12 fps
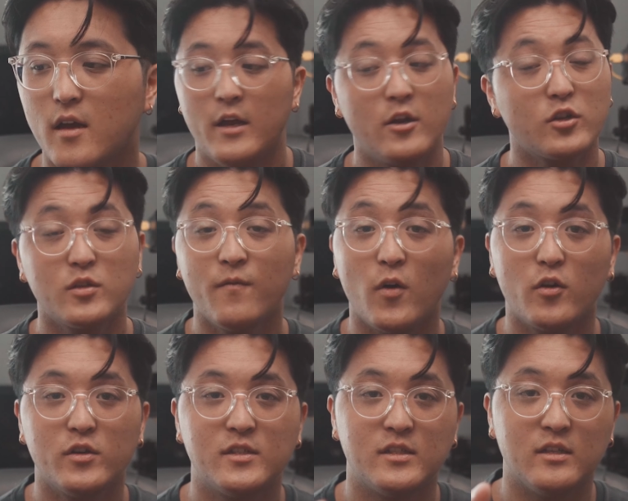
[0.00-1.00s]
And here's some
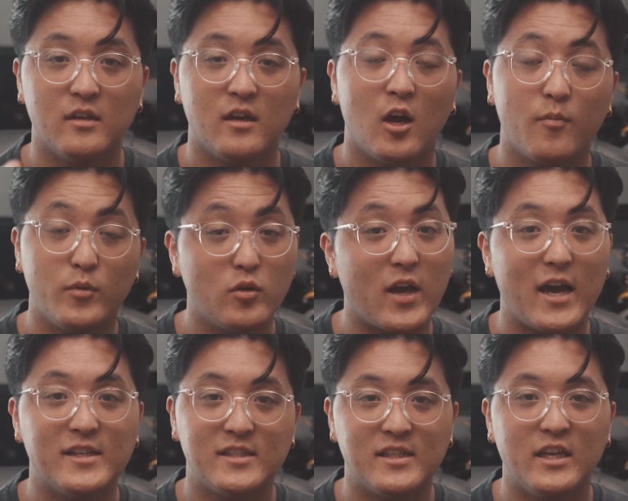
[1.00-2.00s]
photos to help you
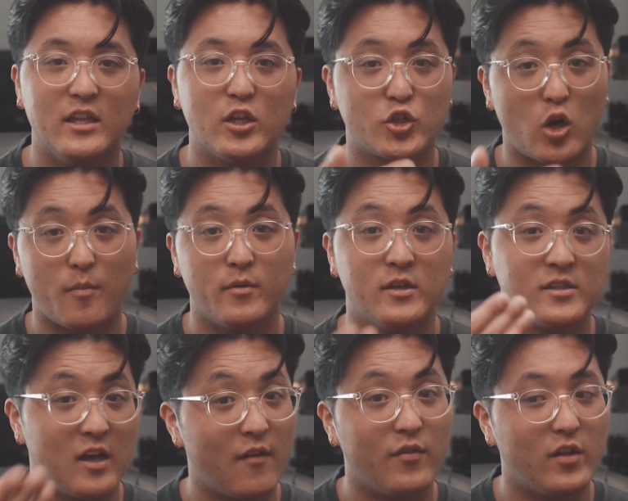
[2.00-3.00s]
guys see the
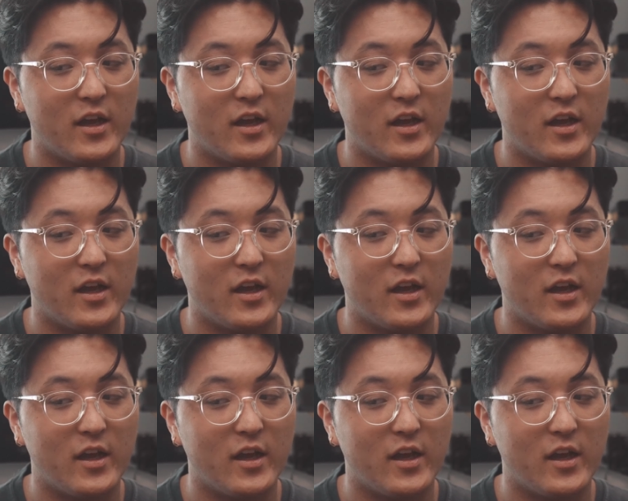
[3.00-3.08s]
sharpness of the